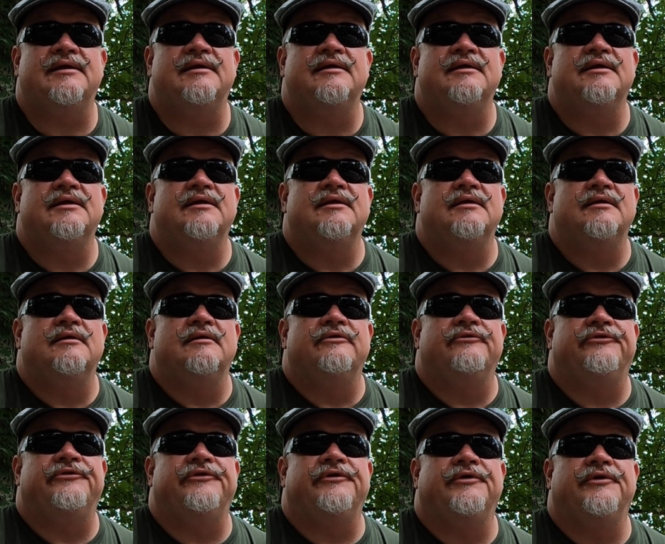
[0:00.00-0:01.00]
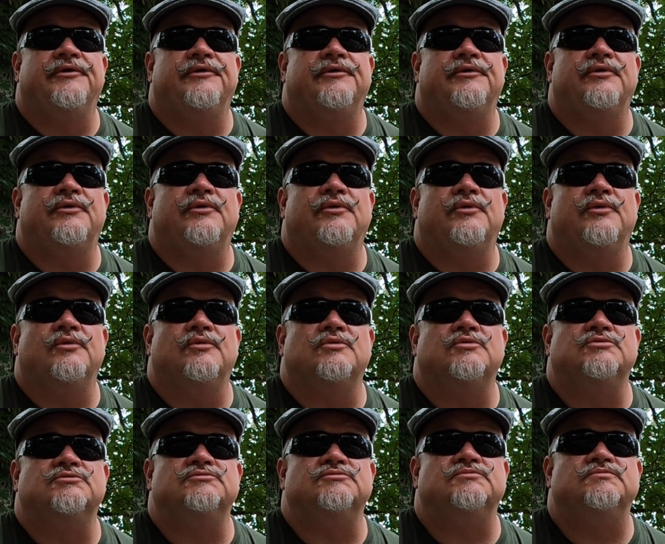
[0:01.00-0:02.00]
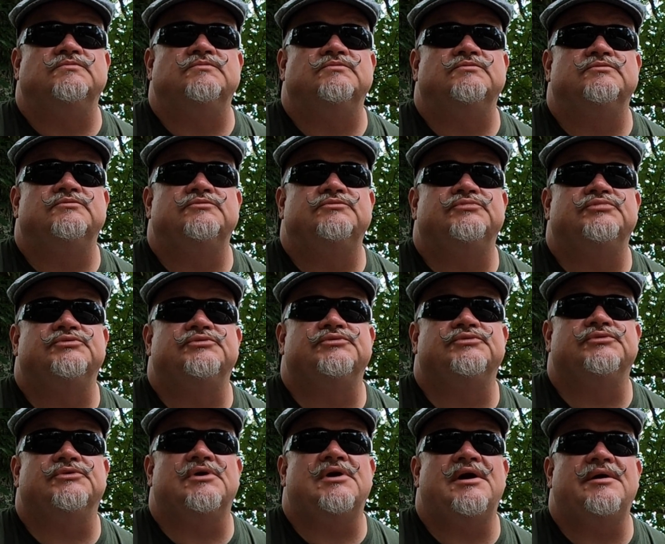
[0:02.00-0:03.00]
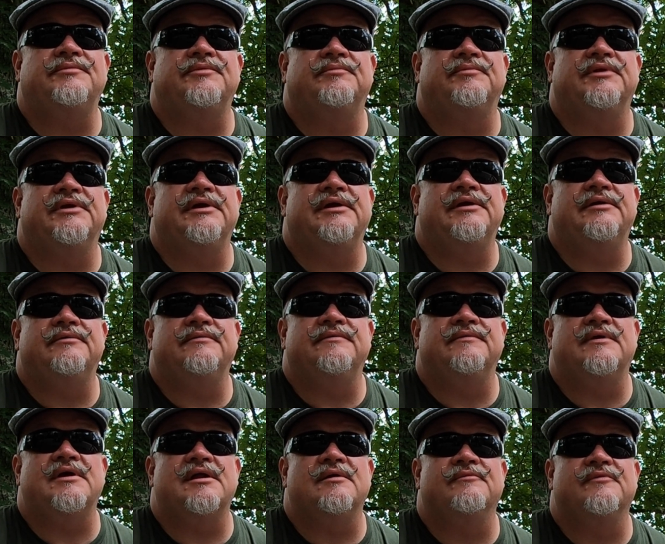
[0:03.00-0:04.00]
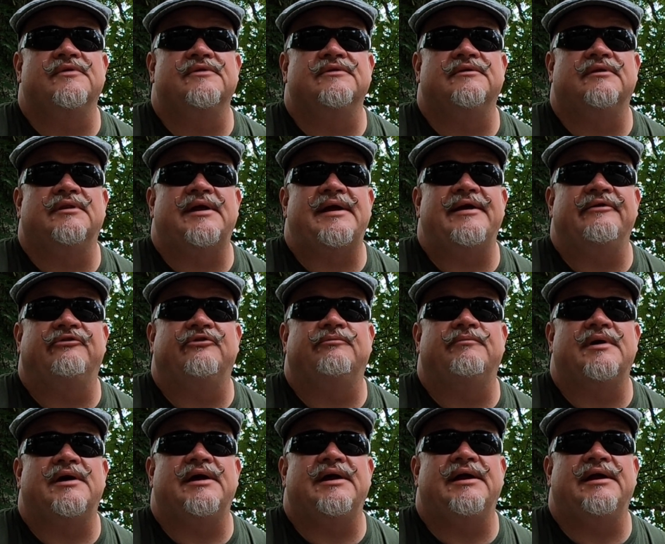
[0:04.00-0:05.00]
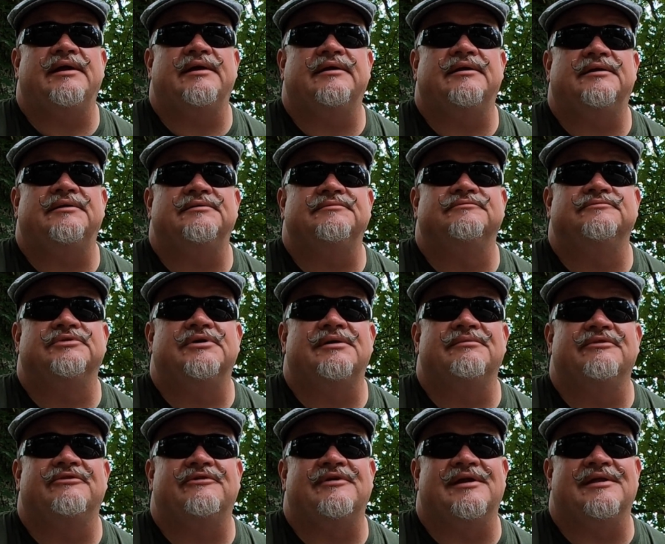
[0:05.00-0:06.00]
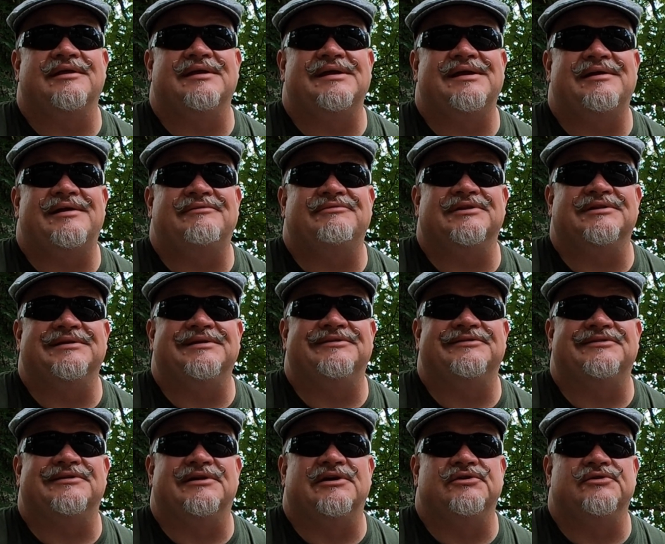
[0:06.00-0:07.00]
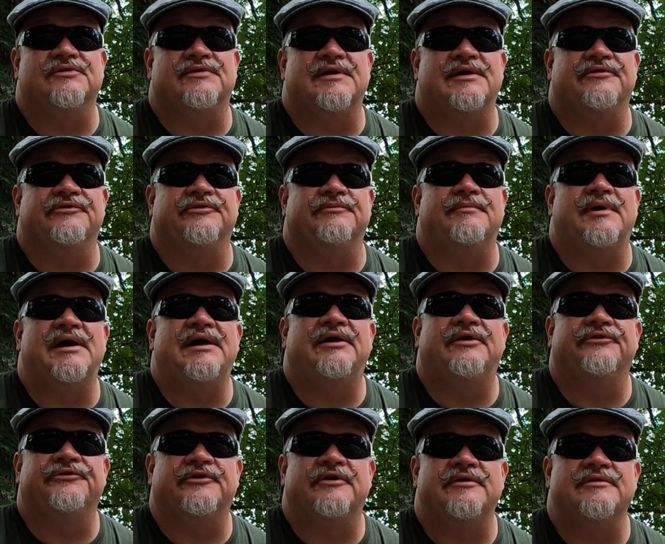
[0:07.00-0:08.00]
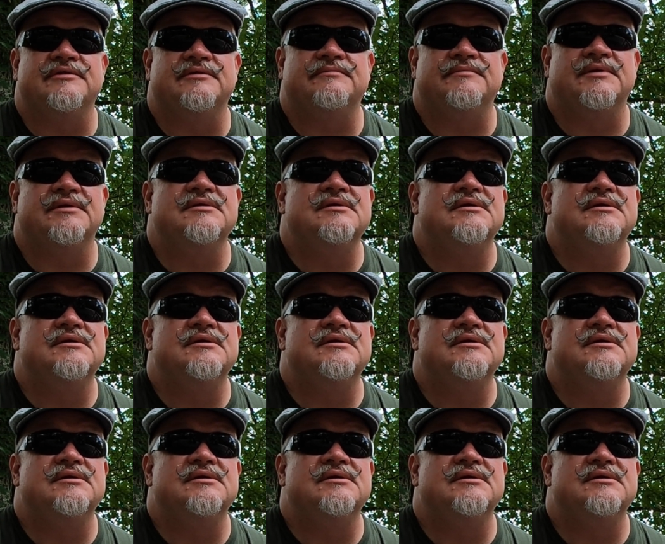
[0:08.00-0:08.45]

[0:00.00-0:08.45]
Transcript: So probably got them on the last bike. I'd probably say that he had at least 100,000 miles on them.